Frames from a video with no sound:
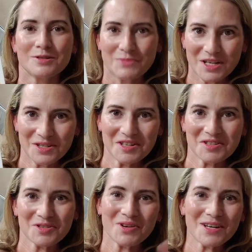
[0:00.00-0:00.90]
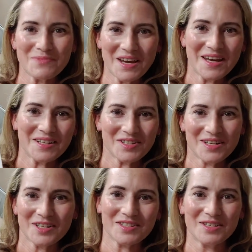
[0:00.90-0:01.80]
It makes it easy so I get my
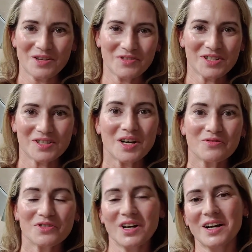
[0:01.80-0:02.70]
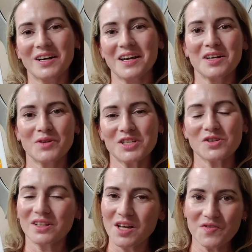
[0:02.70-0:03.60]
hands on it because I love this stuff. Uh, anyway,
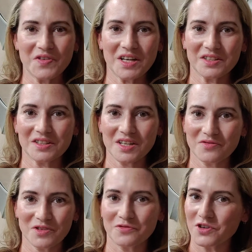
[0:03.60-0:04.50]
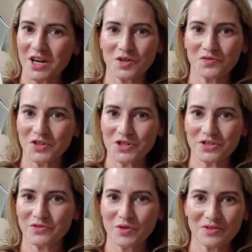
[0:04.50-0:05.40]
so I love the fact that they have the fragrant
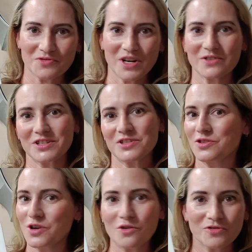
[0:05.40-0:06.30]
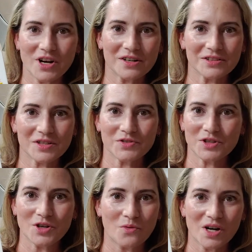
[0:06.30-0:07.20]
version if you want fragrance, no fragrance if
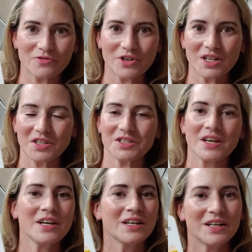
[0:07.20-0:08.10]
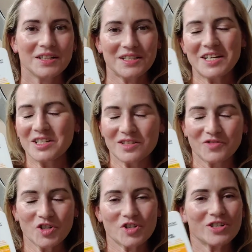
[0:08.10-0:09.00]
you don't want fragrance. The
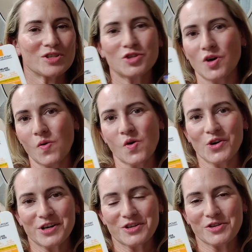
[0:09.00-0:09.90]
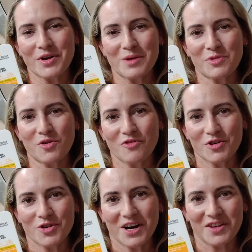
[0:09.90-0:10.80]
tinted version is so orange, so I'm
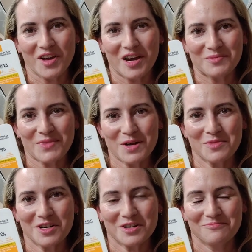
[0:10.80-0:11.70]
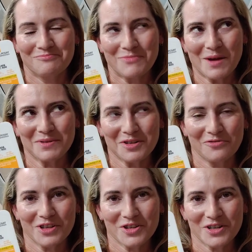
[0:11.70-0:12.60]
over trying that. Maybe maybe they'll
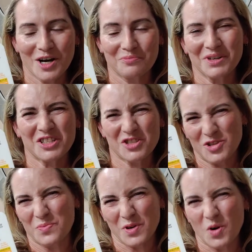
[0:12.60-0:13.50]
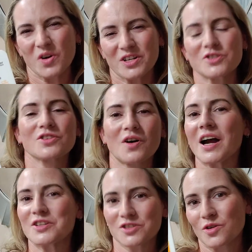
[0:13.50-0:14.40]
figure it out, but it's super orange. So
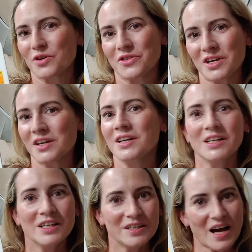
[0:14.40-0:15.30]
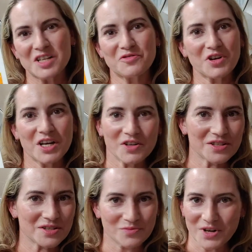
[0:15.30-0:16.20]
I just go with the
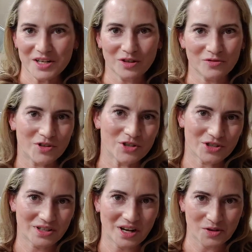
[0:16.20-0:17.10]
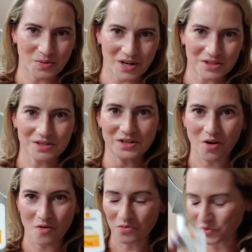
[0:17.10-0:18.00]
non-fragranced regular version otherwise.
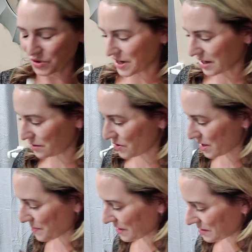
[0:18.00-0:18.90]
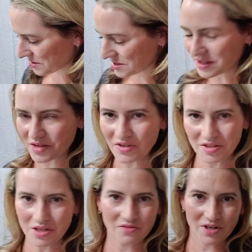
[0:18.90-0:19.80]
So really highly recommend it. Still have
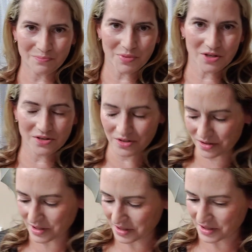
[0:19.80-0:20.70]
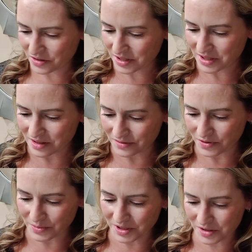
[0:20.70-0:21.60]
yet to ever get burned or uh, irritated
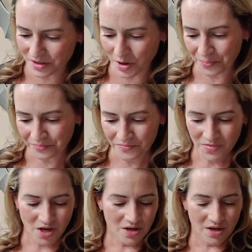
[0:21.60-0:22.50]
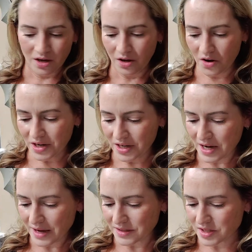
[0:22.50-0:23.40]
from it. So Okay,
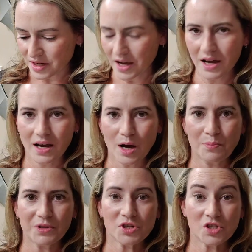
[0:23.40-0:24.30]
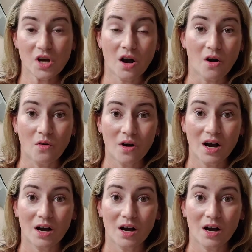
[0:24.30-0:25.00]
next up, so